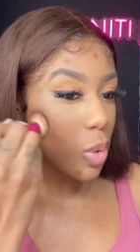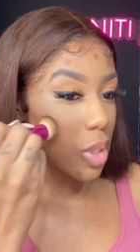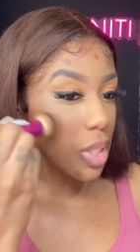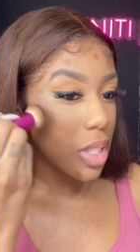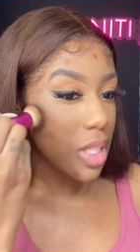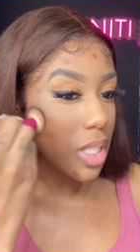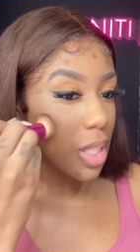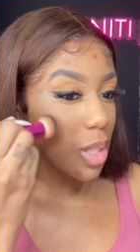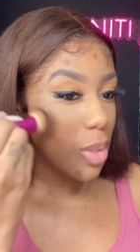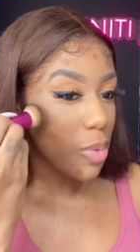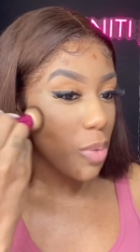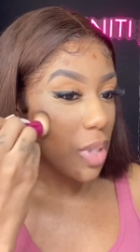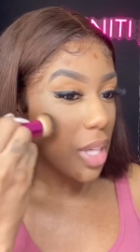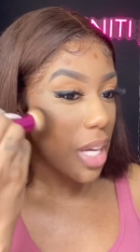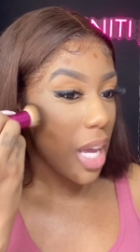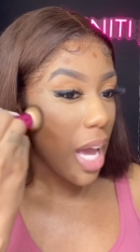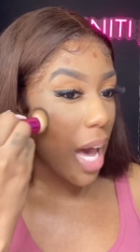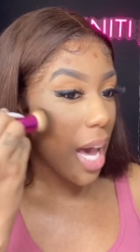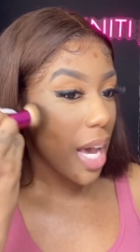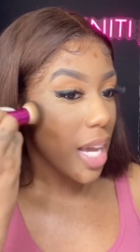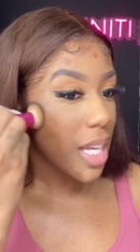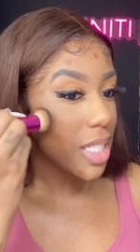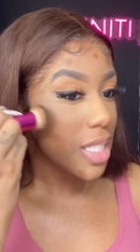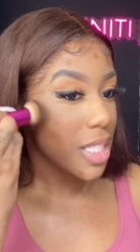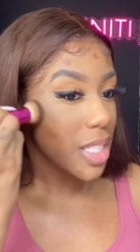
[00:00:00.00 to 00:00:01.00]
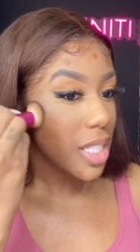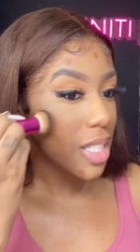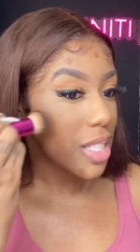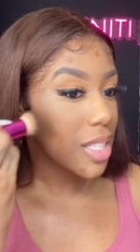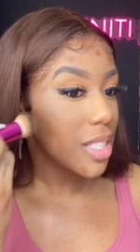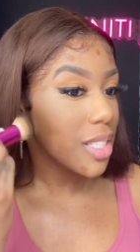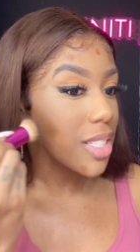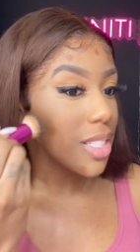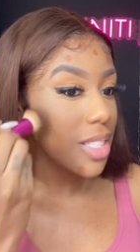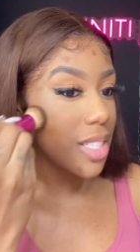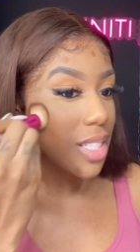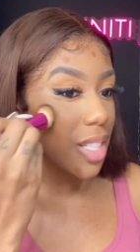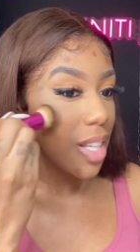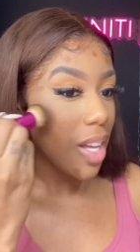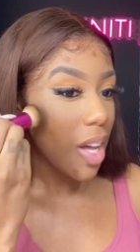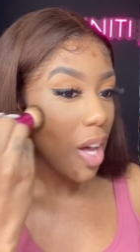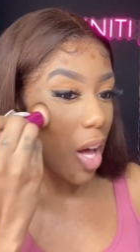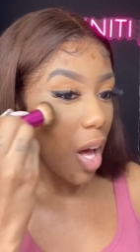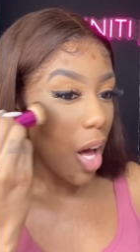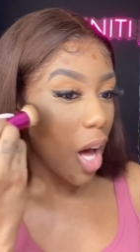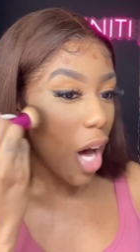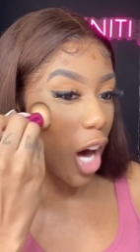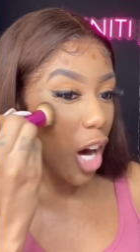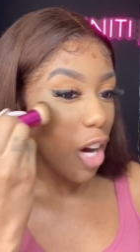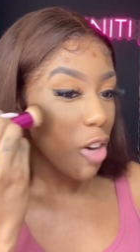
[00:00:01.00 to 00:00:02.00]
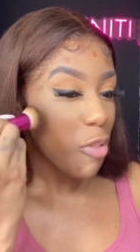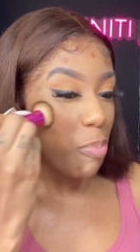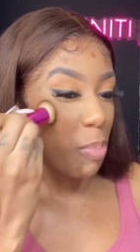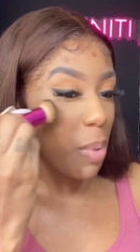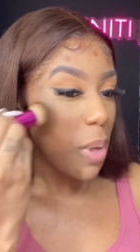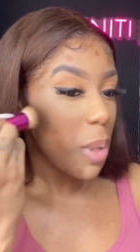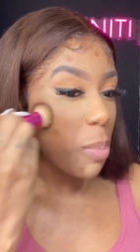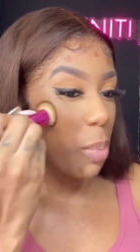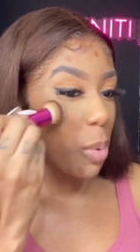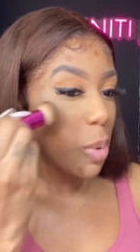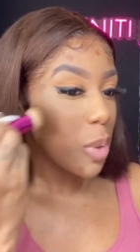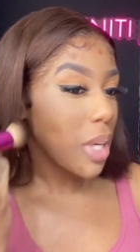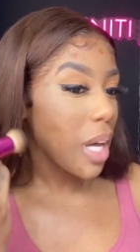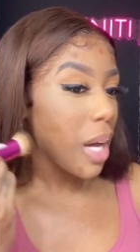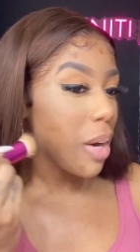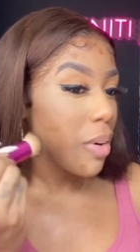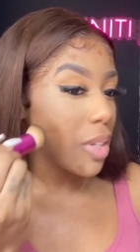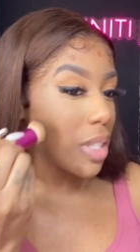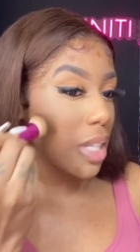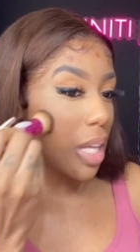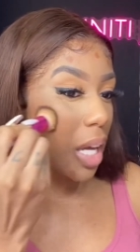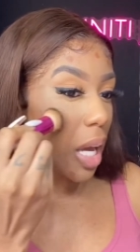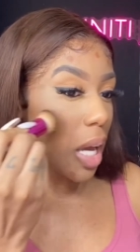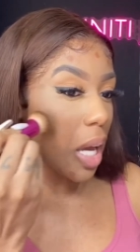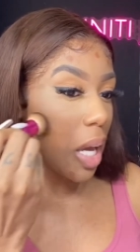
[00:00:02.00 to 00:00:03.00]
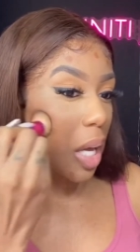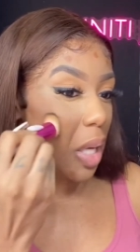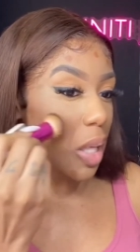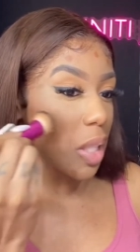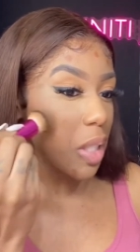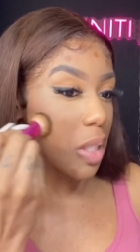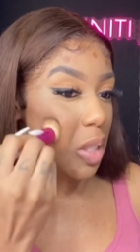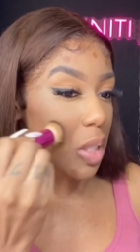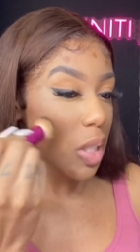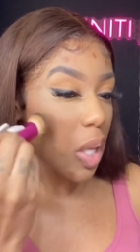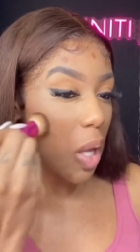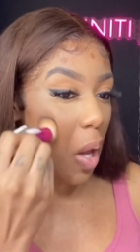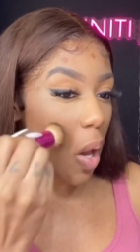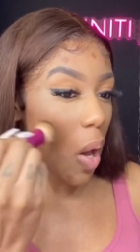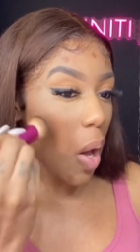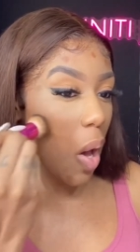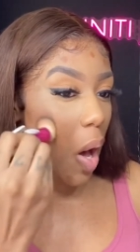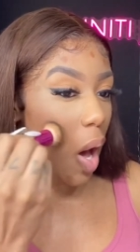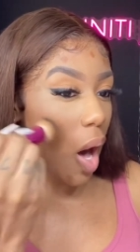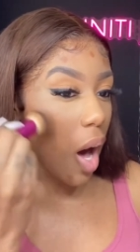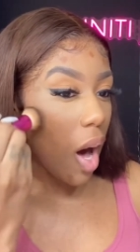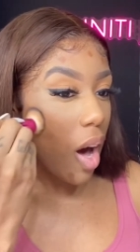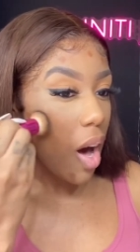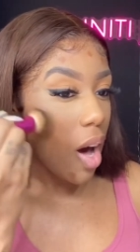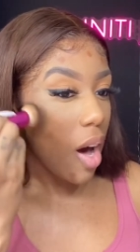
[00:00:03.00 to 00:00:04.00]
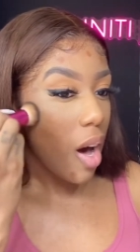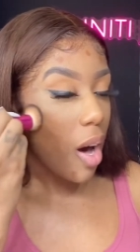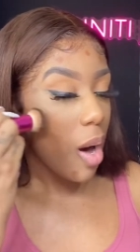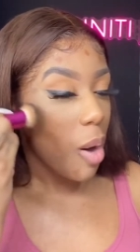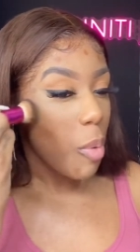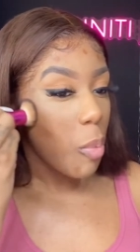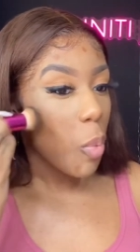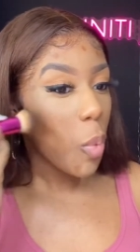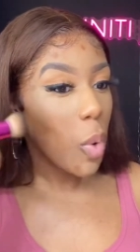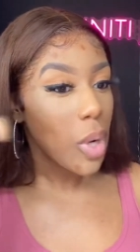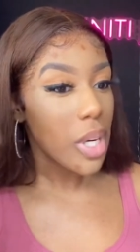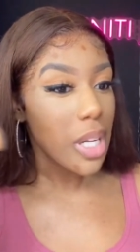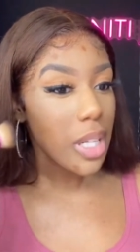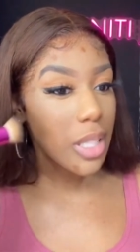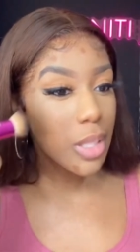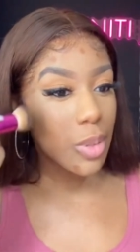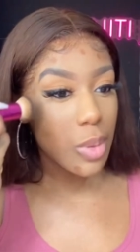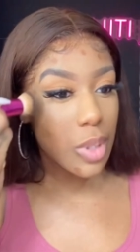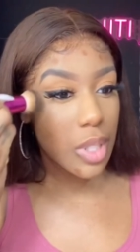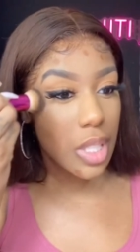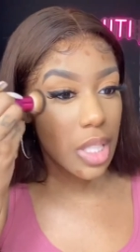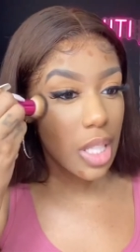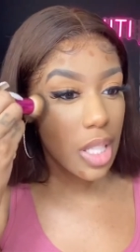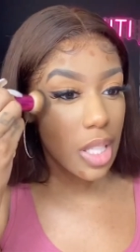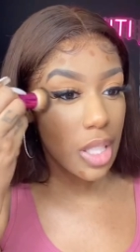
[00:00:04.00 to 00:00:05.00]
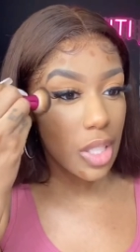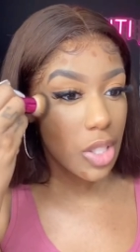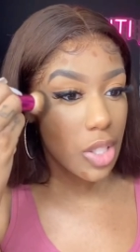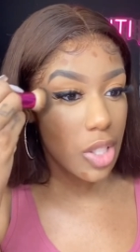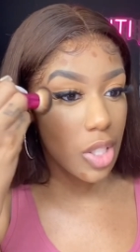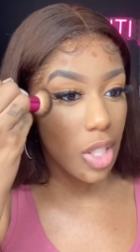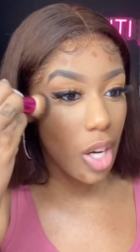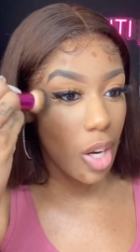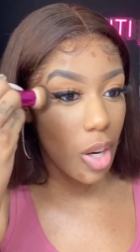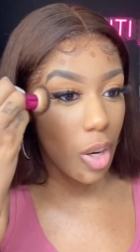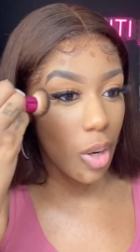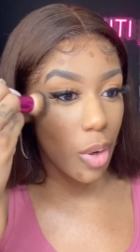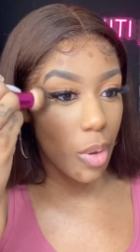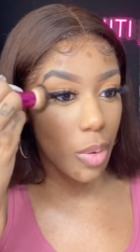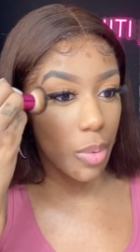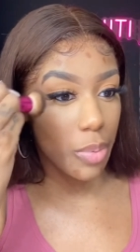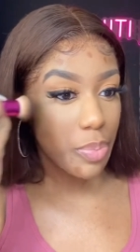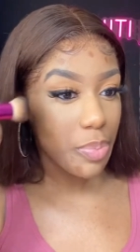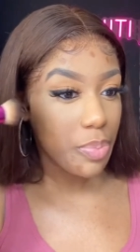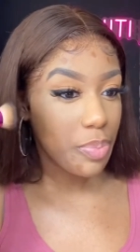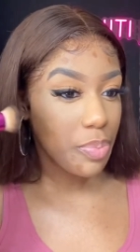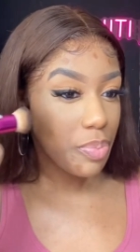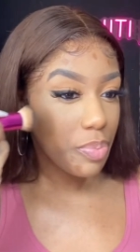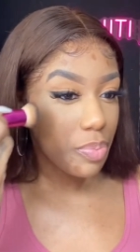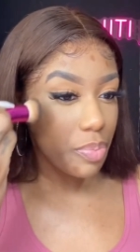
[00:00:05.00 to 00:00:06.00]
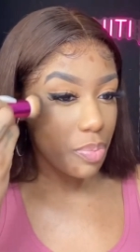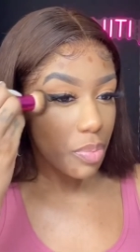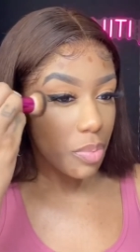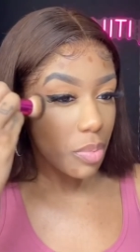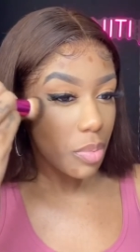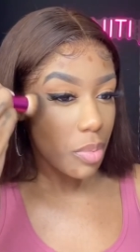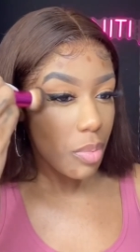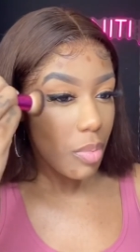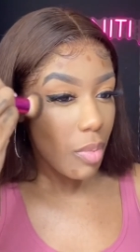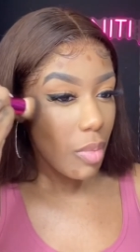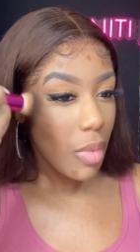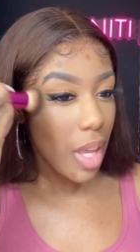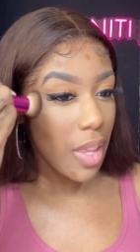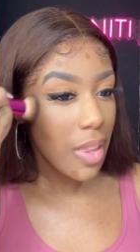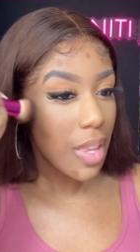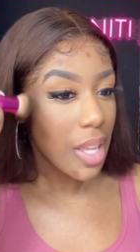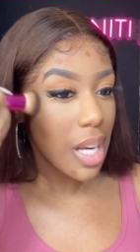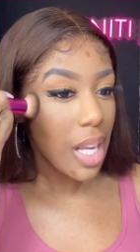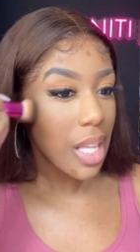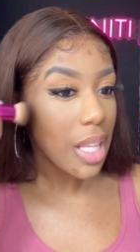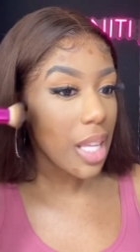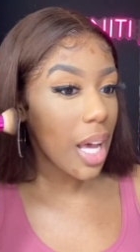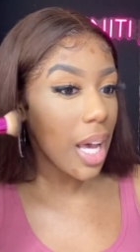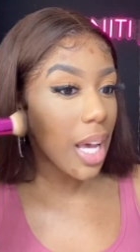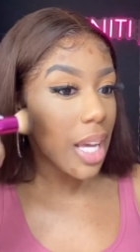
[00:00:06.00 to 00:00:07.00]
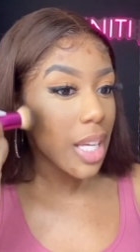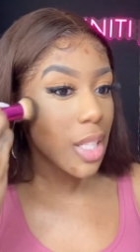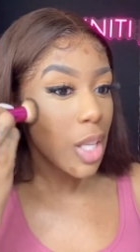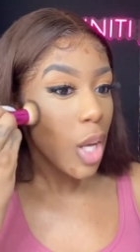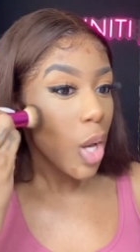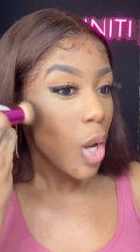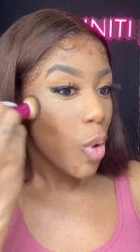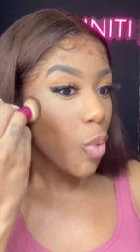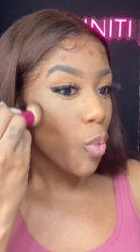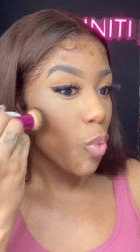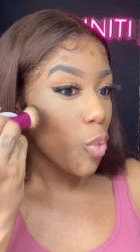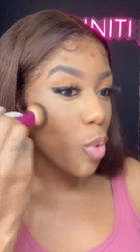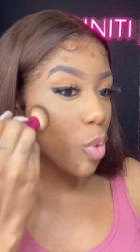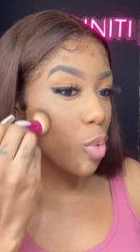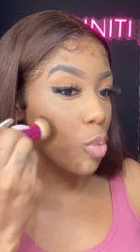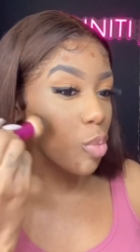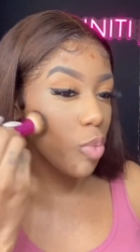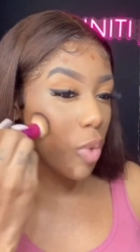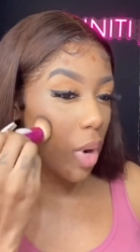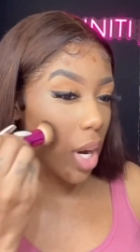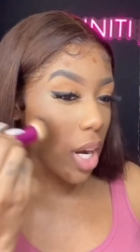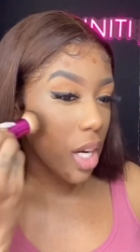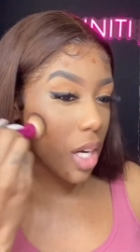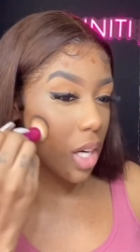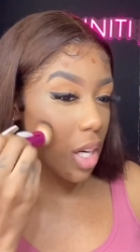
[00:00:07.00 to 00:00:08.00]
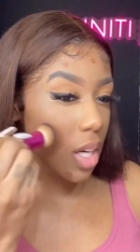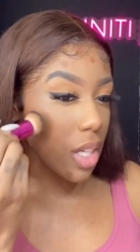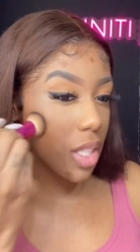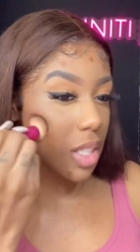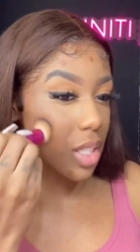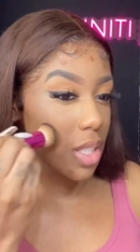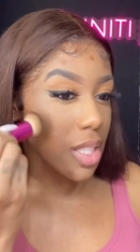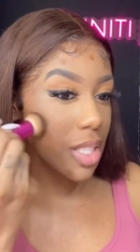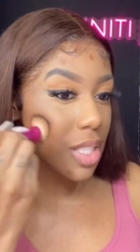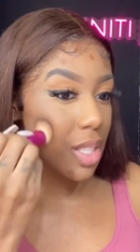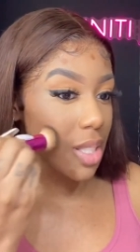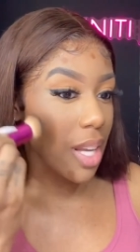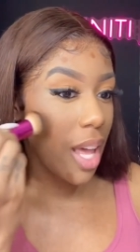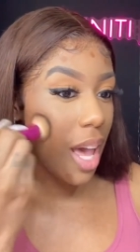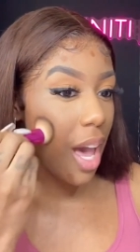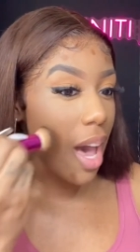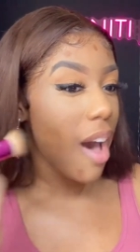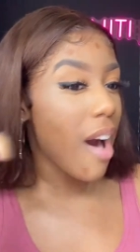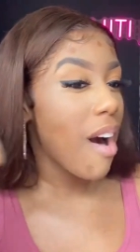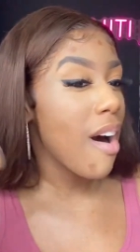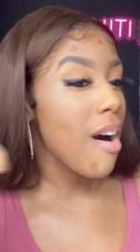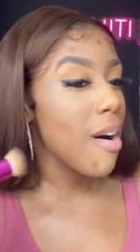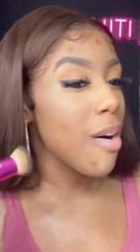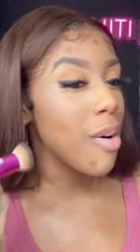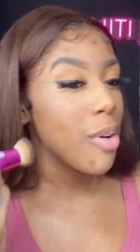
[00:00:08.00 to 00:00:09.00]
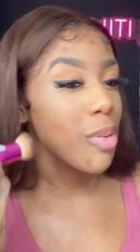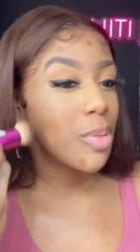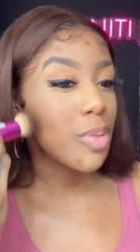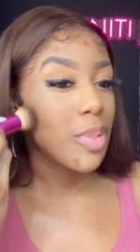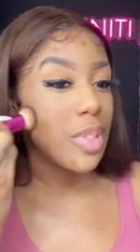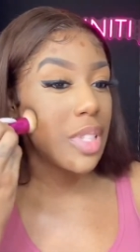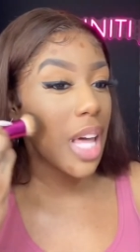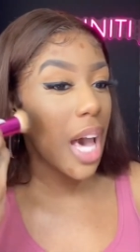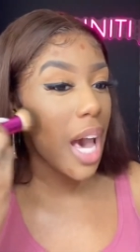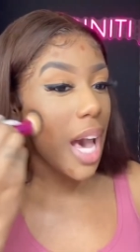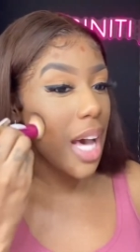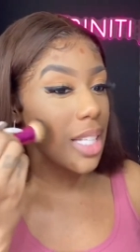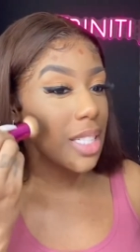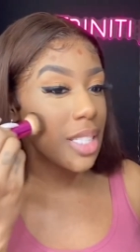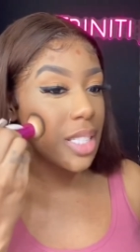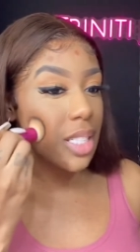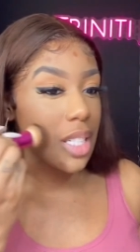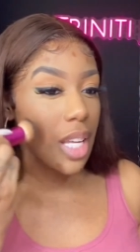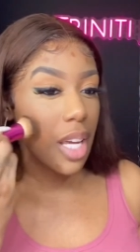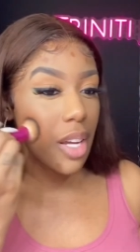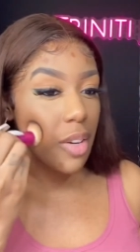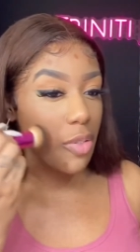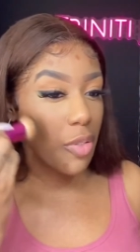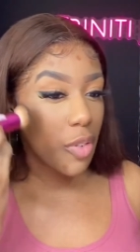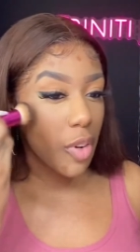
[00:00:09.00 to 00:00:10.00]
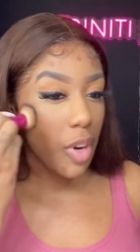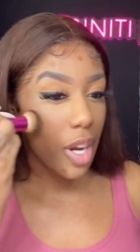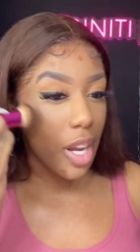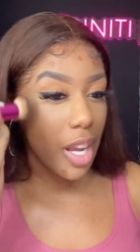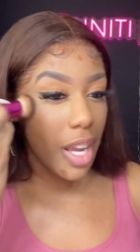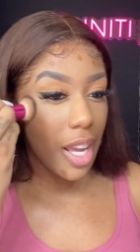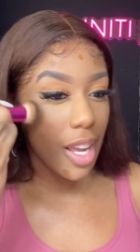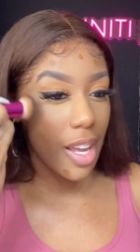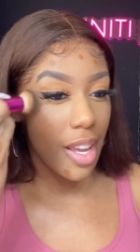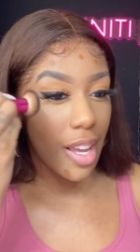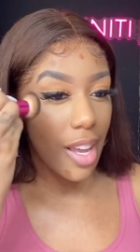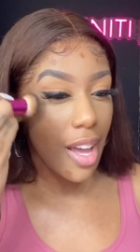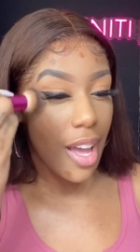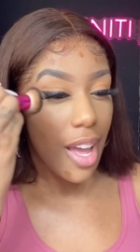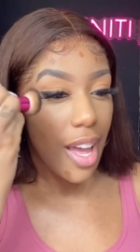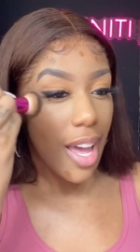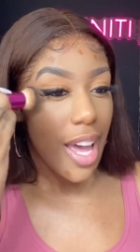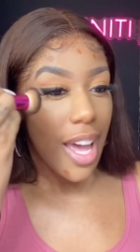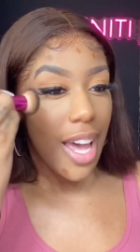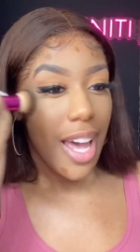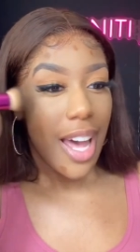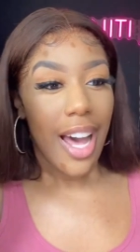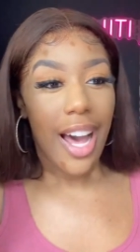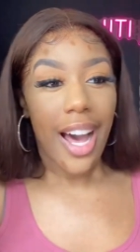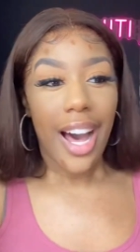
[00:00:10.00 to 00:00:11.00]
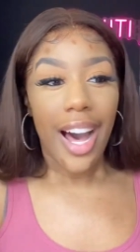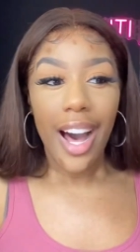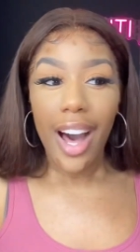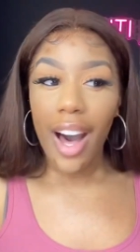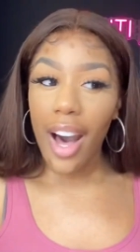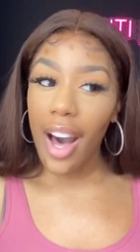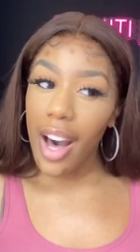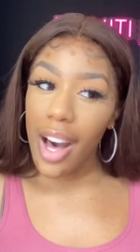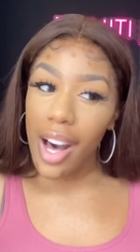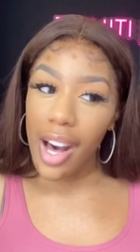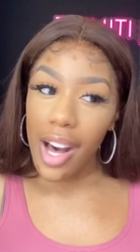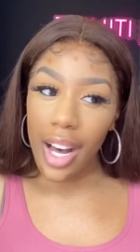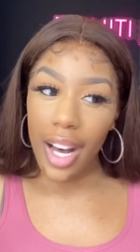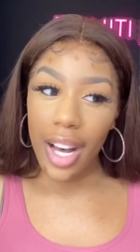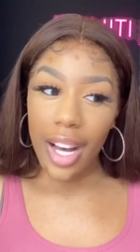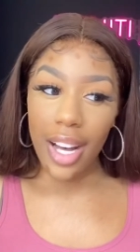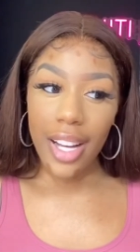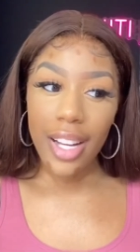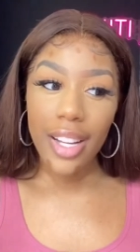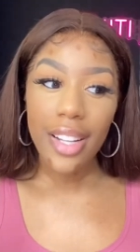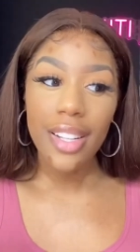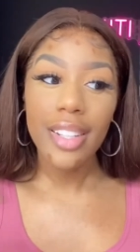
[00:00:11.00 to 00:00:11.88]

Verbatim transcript: to see the reactions of people nowadays. Um, what else was another show that I liked? Room Raiders. Now that's different. Uh...